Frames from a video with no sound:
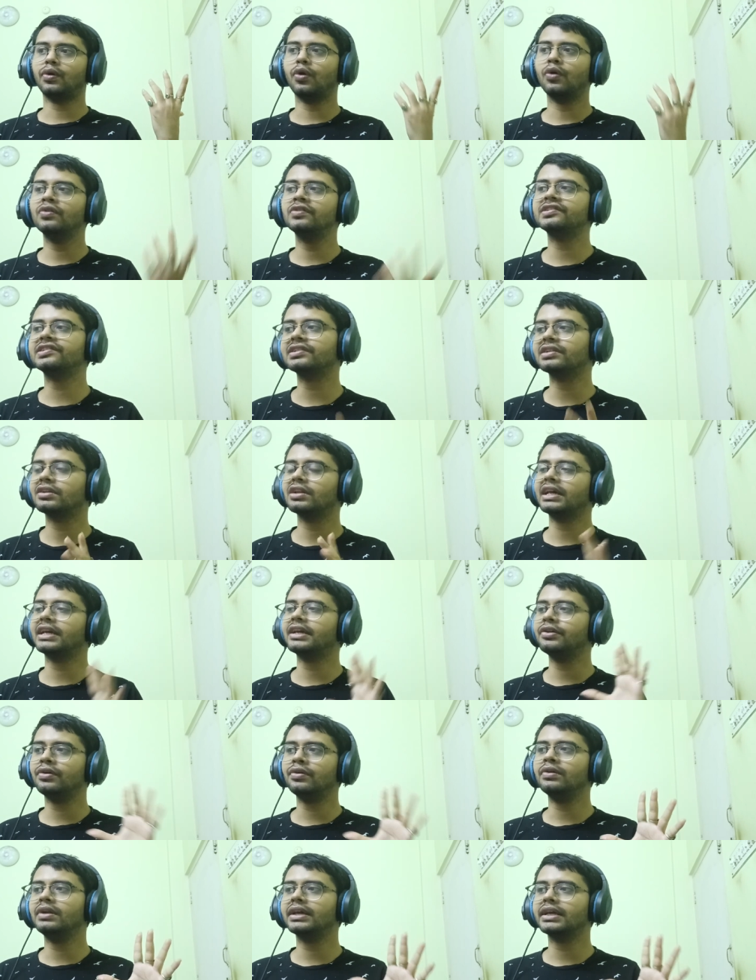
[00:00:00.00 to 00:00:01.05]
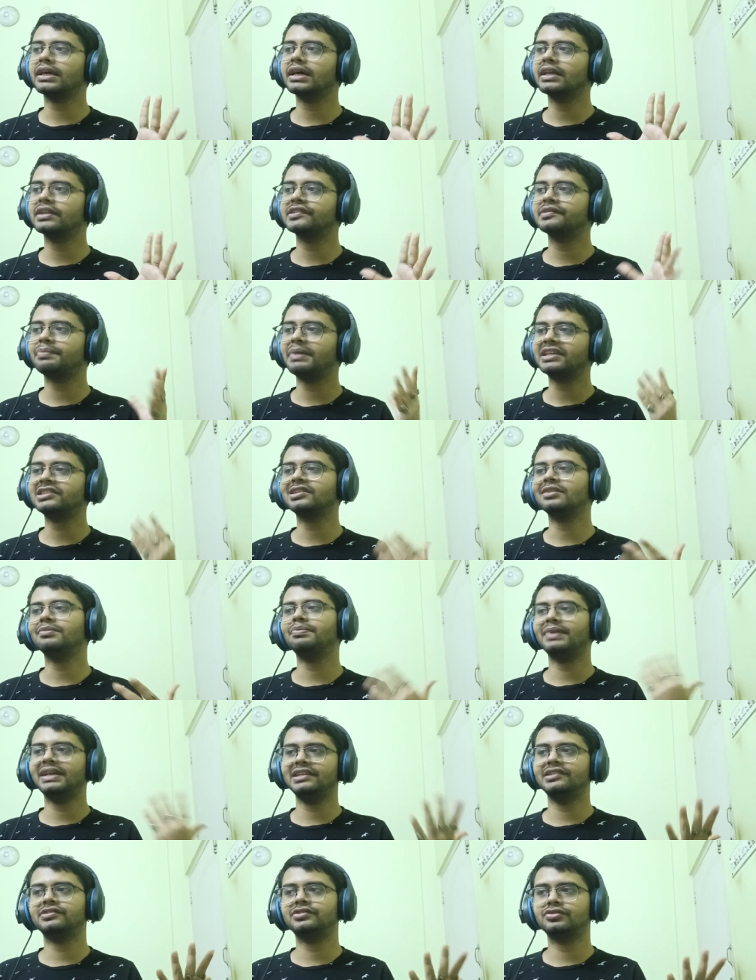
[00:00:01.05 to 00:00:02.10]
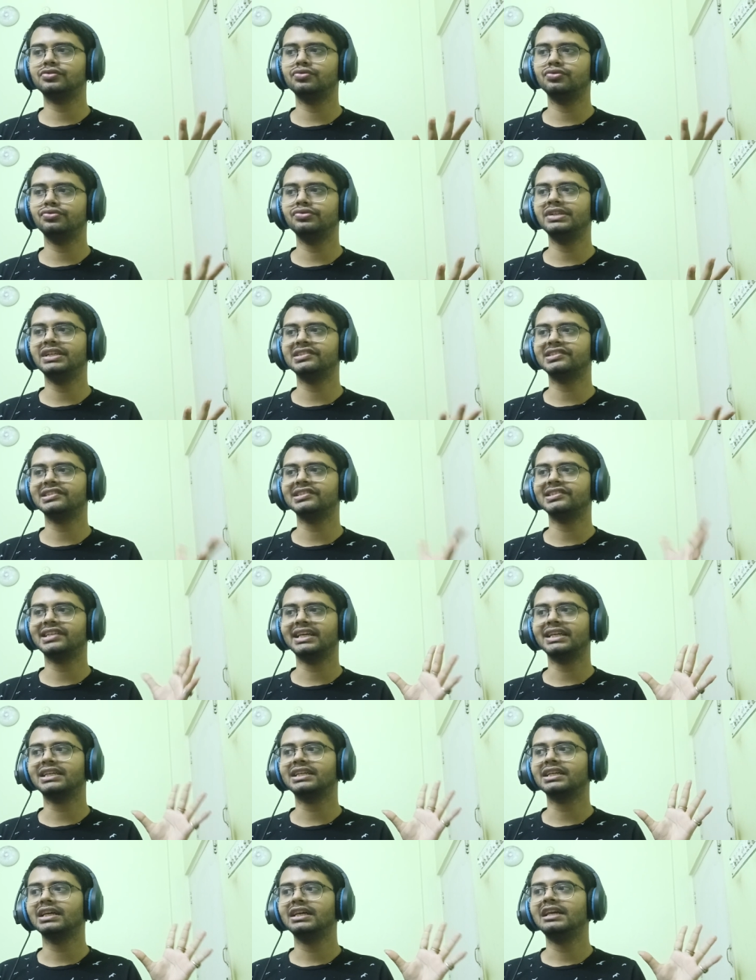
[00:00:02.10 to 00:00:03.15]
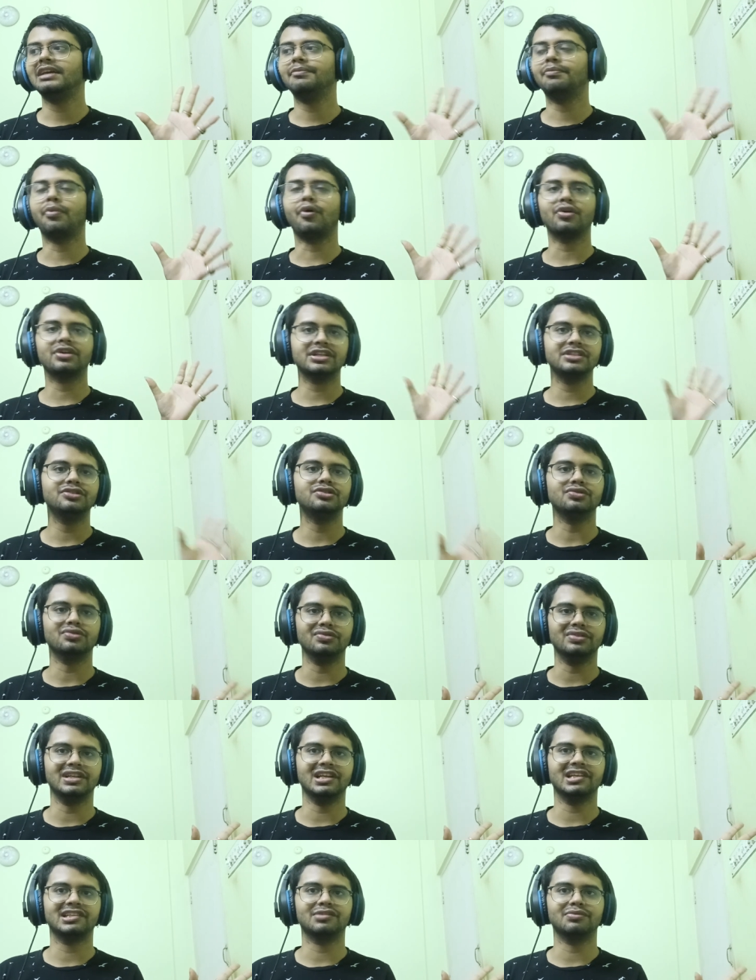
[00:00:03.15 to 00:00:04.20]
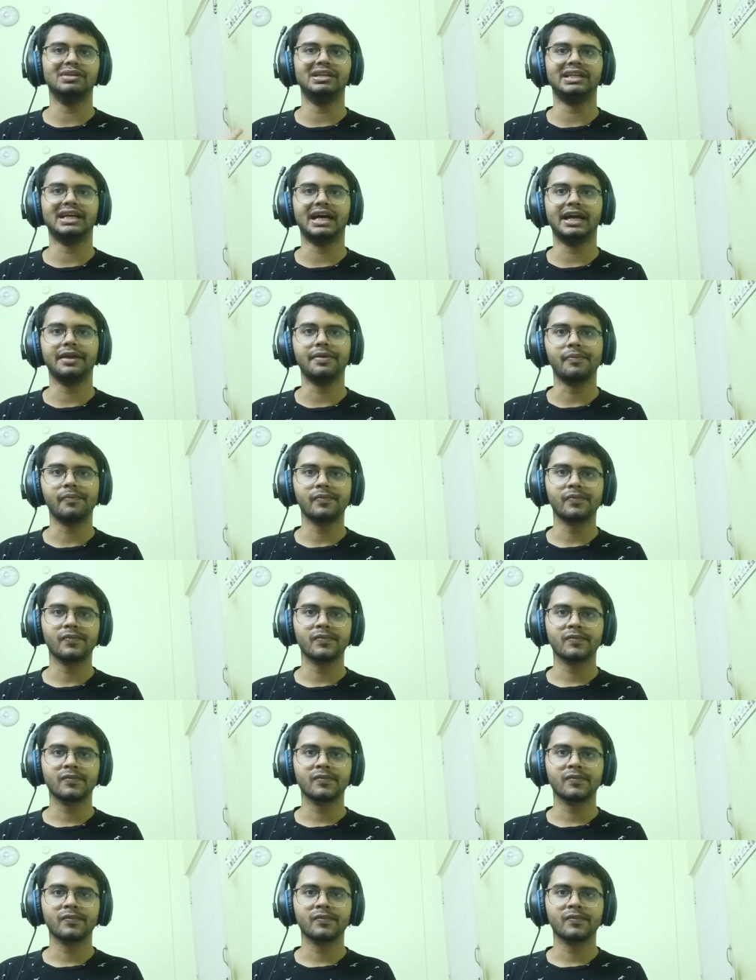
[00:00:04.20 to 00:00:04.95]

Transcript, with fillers: holds like you know like a special place to rudeus is like important to rudeus will die